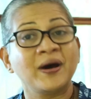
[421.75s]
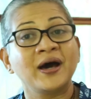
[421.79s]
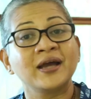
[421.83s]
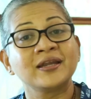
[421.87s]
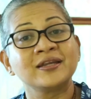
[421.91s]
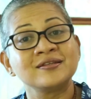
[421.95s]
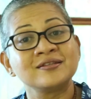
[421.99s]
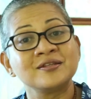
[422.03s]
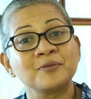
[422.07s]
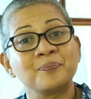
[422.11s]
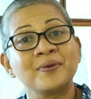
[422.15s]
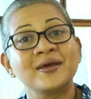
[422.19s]

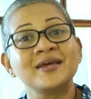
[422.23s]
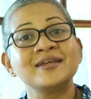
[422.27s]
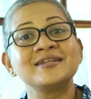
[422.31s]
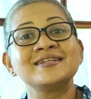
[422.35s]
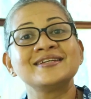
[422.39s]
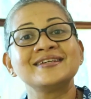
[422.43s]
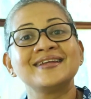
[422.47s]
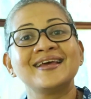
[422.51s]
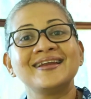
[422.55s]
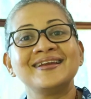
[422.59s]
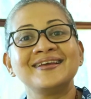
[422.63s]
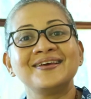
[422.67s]
participate
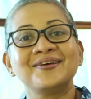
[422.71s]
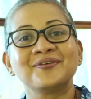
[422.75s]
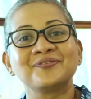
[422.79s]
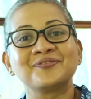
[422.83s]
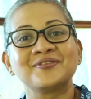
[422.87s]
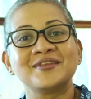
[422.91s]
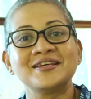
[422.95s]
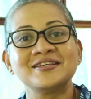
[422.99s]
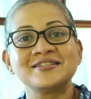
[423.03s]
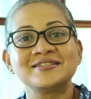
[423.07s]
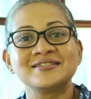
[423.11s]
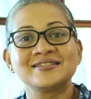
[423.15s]
in any
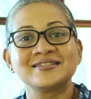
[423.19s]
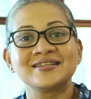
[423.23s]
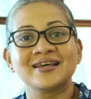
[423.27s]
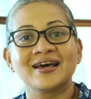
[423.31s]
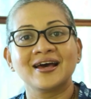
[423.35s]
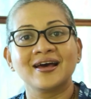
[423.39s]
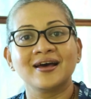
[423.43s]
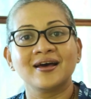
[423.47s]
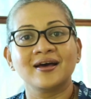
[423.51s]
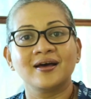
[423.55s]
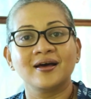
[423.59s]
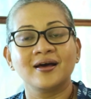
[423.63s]
of this uh,
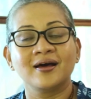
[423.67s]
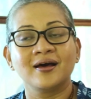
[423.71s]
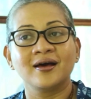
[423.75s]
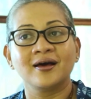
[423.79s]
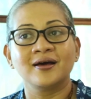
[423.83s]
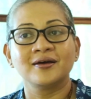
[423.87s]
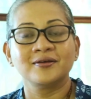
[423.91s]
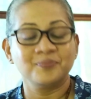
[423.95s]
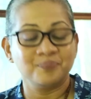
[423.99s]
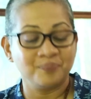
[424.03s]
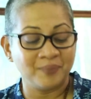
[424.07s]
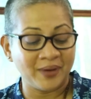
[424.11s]

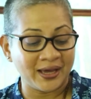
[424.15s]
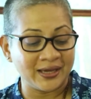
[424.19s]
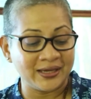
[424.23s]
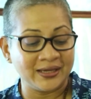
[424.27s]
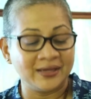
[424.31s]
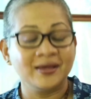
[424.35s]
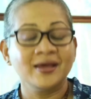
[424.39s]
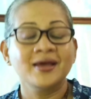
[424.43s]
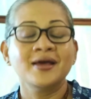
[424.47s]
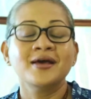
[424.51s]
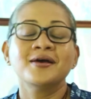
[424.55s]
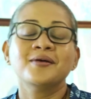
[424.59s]
uh,
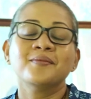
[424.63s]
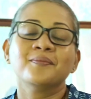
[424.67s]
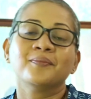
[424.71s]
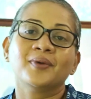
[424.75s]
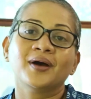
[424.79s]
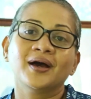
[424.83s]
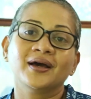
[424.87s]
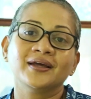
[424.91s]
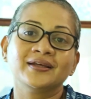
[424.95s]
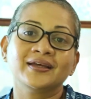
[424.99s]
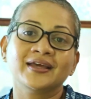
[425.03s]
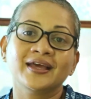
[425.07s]
by
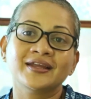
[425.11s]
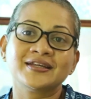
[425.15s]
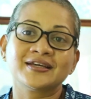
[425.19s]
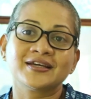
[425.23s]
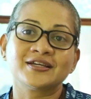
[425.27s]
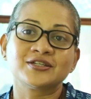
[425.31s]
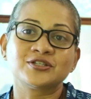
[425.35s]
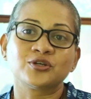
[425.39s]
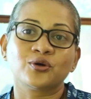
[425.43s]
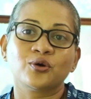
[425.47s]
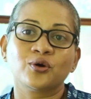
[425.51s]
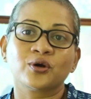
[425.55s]
uh,
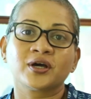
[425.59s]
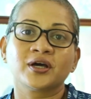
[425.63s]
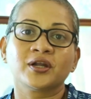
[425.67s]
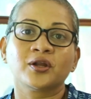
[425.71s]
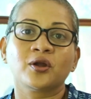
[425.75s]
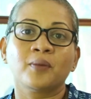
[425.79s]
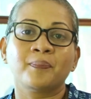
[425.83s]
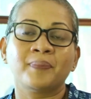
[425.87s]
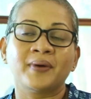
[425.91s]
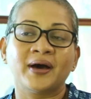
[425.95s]
getting a token or